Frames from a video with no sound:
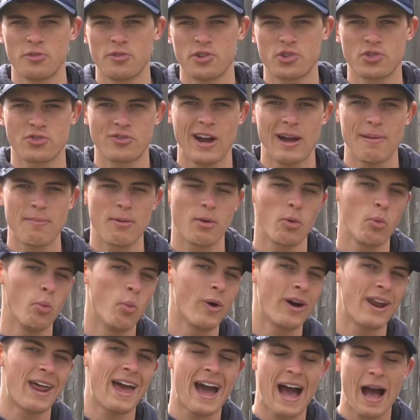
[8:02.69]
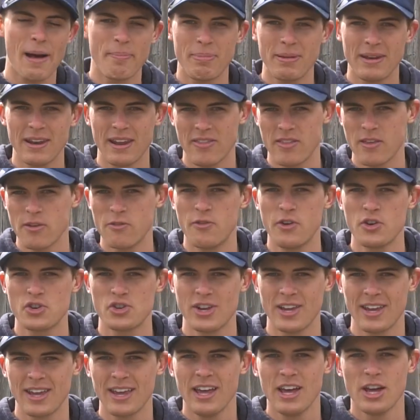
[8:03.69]
describing what happened in the
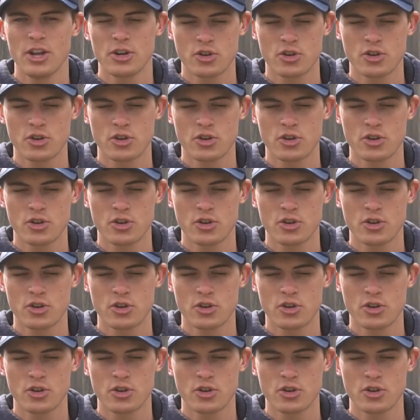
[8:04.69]
fishing